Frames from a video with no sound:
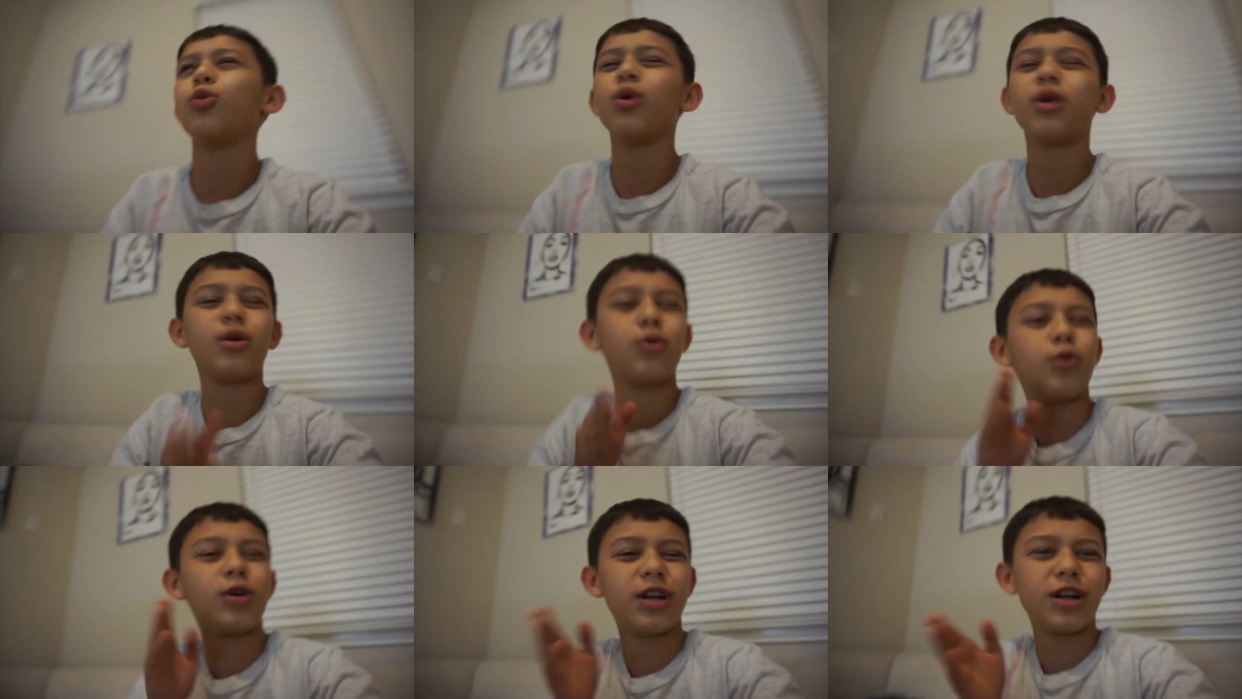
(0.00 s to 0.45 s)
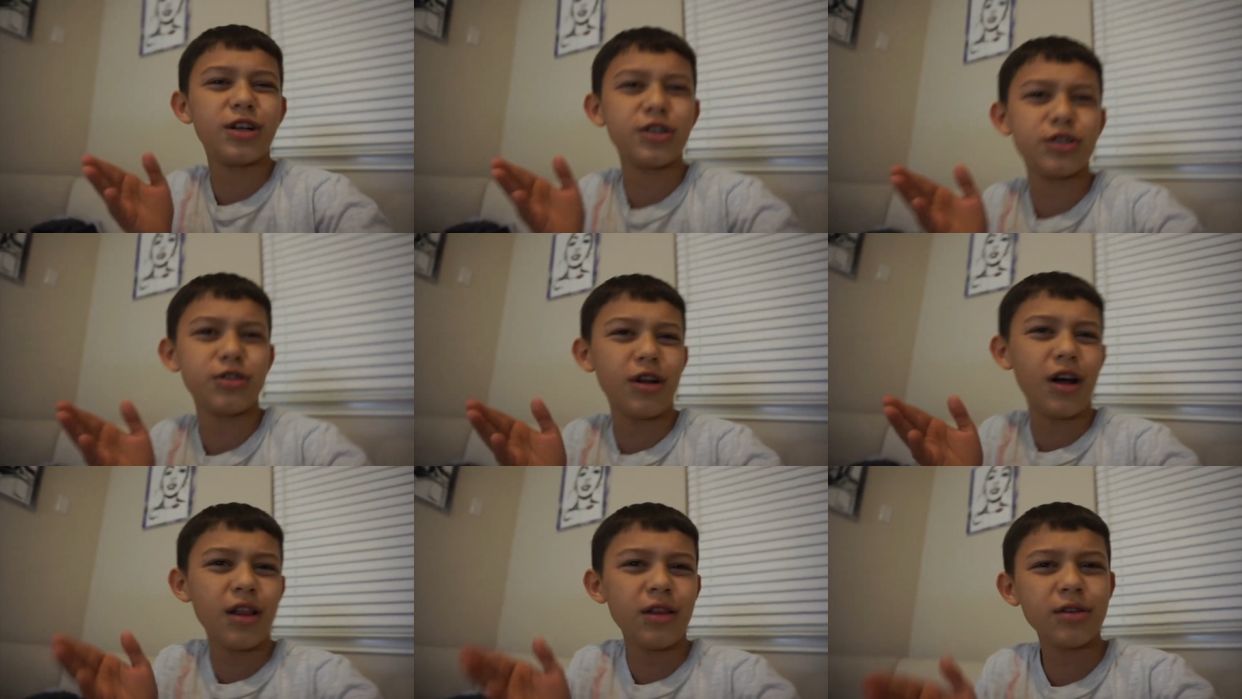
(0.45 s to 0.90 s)
want to win one
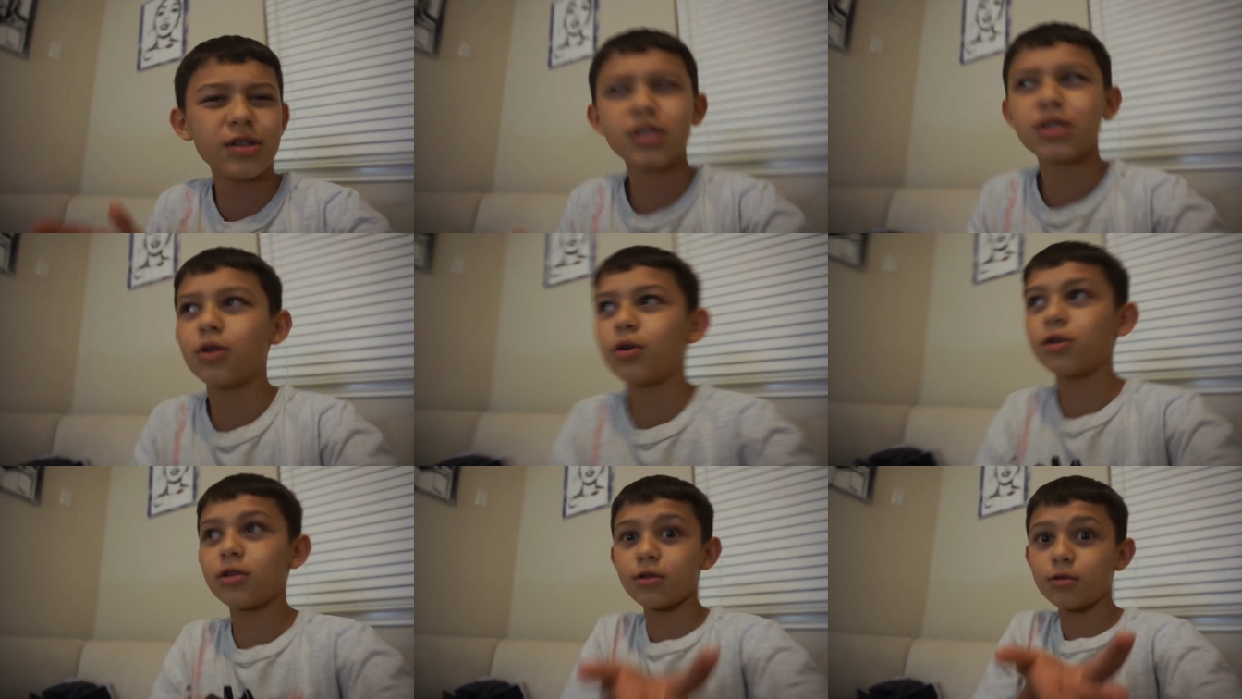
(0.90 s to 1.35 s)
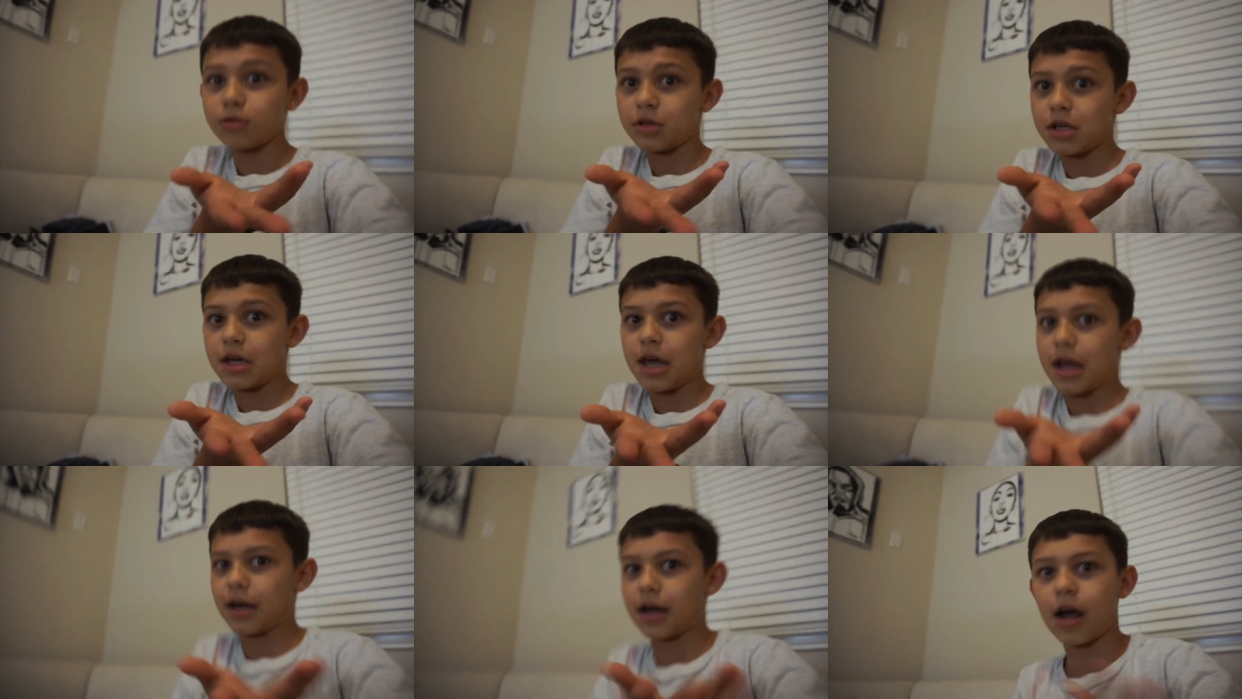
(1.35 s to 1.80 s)
hundred dollars? Go to
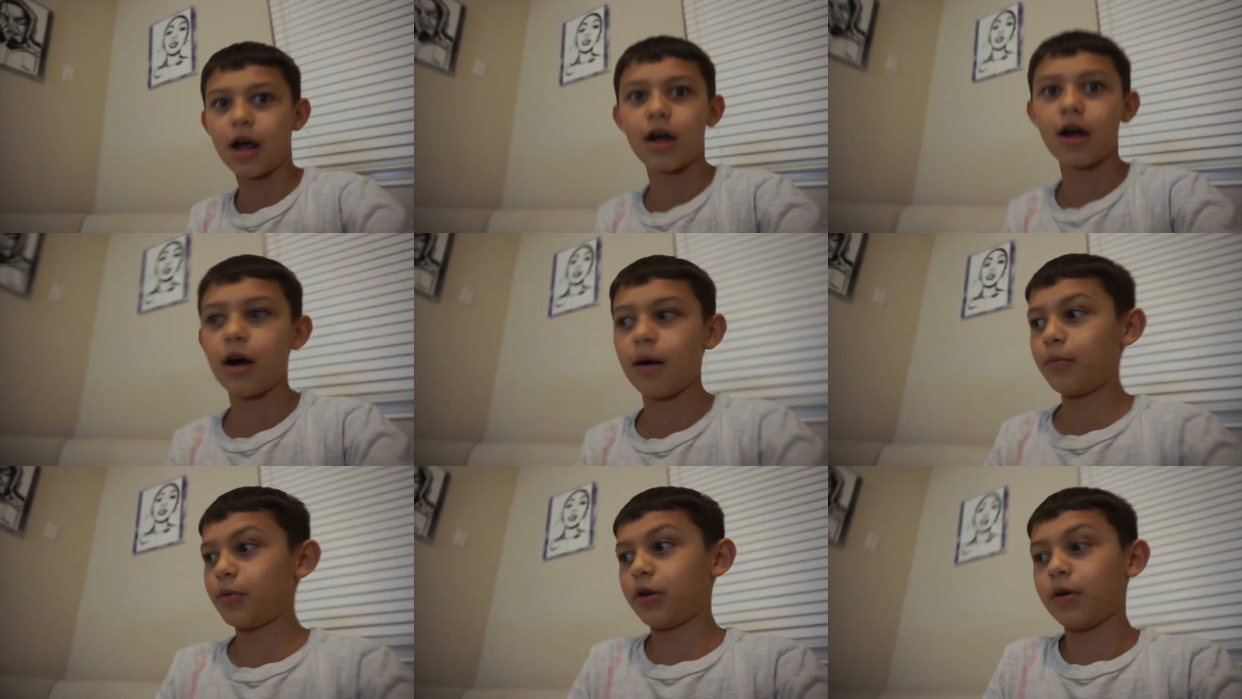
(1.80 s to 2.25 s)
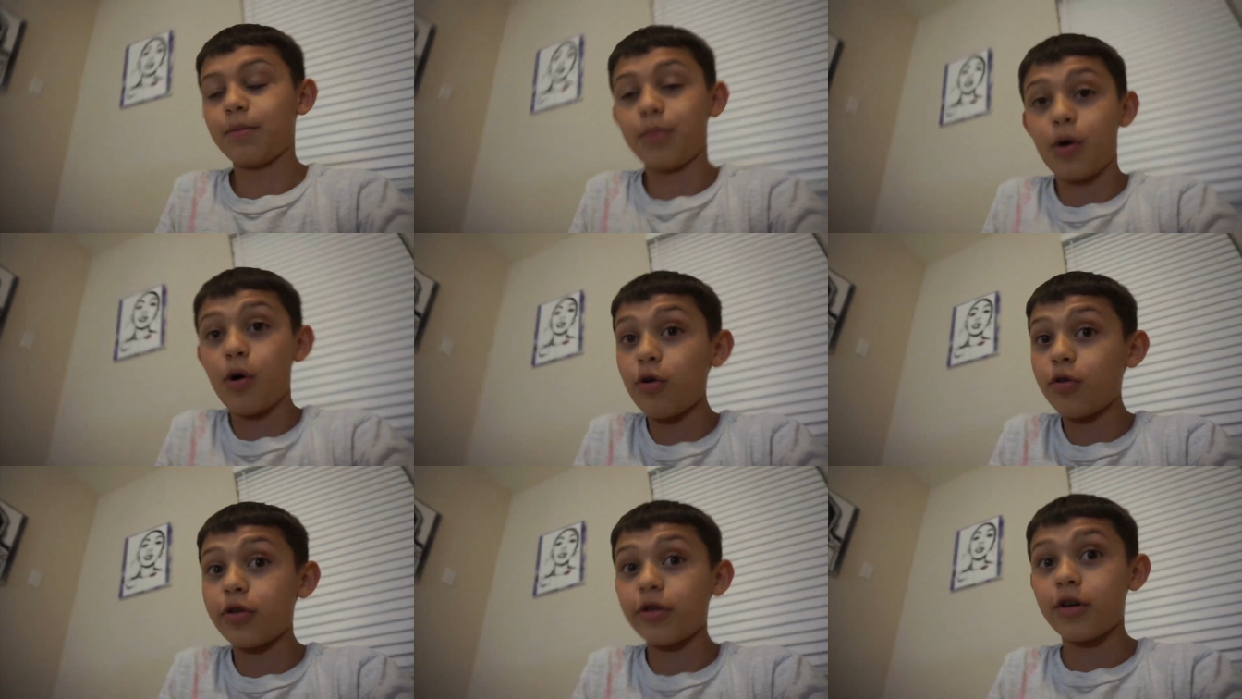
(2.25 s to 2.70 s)
lucci gang dot com. They're
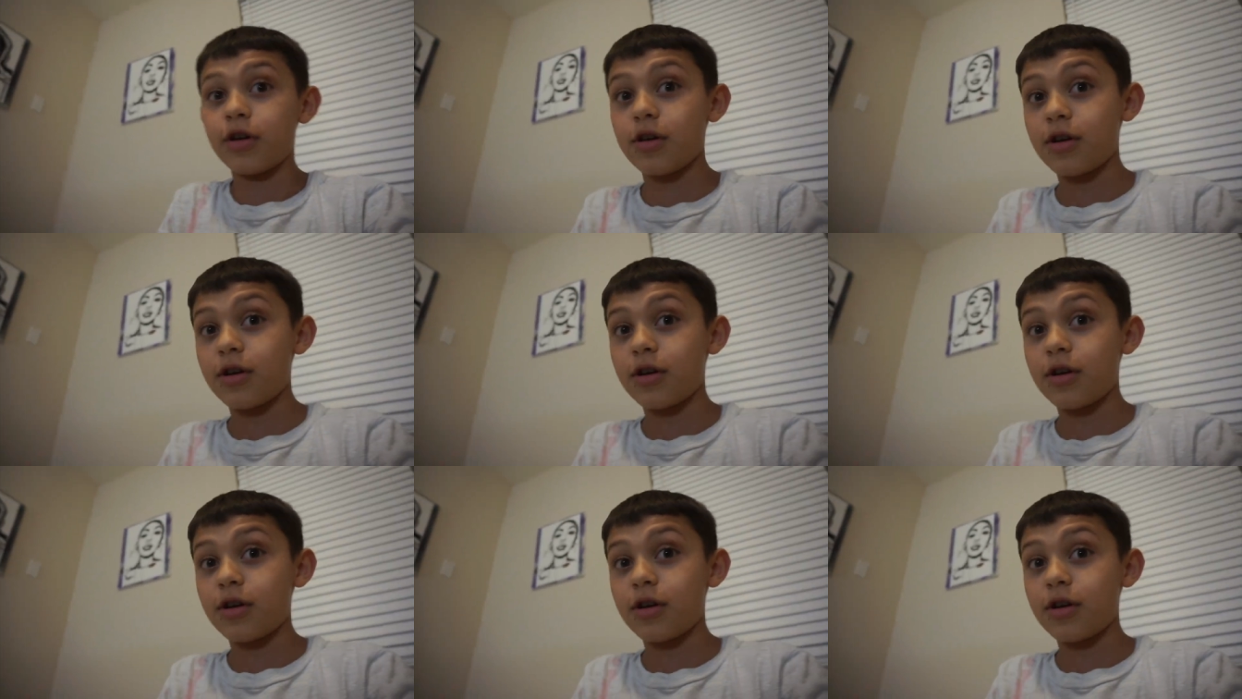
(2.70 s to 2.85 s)
both